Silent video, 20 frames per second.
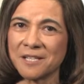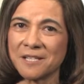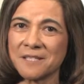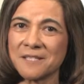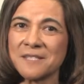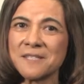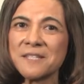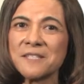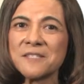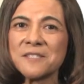
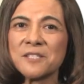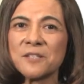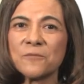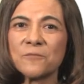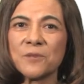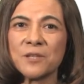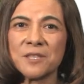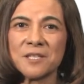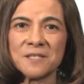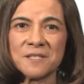consistent
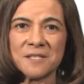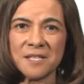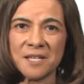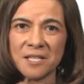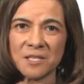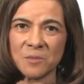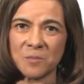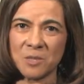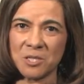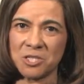with the
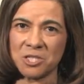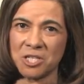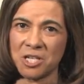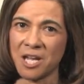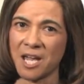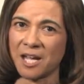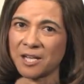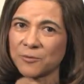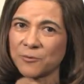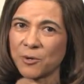CSBG
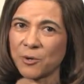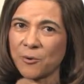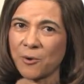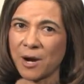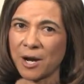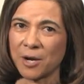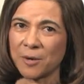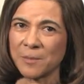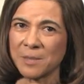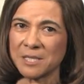Act
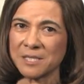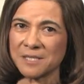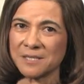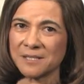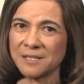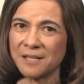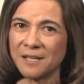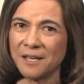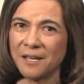requirements.